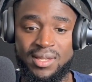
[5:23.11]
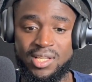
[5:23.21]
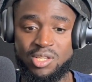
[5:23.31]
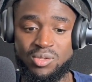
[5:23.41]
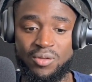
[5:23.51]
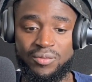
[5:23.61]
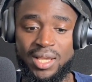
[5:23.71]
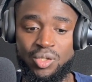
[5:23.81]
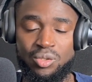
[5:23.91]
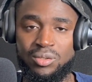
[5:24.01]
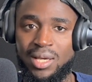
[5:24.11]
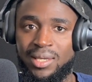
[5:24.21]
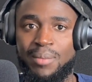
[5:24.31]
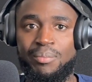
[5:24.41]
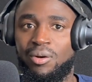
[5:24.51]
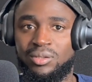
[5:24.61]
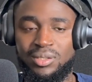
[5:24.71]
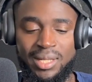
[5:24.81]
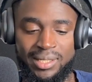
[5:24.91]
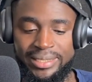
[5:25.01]
There's some stuff that I do that I get
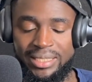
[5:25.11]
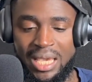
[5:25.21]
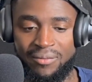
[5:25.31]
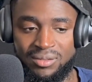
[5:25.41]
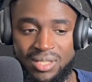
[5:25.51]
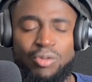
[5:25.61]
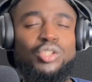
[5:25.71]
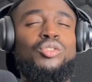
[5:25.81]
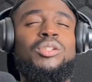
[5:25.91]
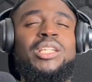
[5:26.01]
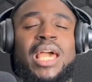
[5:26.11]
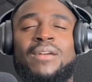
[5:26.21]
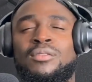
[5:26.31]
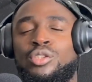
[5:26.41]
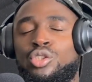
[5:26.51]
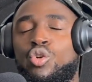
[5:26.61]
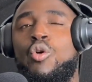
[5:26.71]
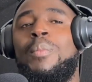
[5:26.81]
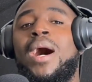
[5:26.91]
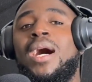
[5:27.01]
blocked, like Lee Evans. I want to do Lee Evans so
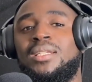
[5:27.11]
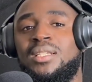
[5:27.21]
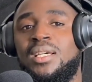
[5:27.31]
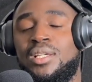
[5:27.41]
bad.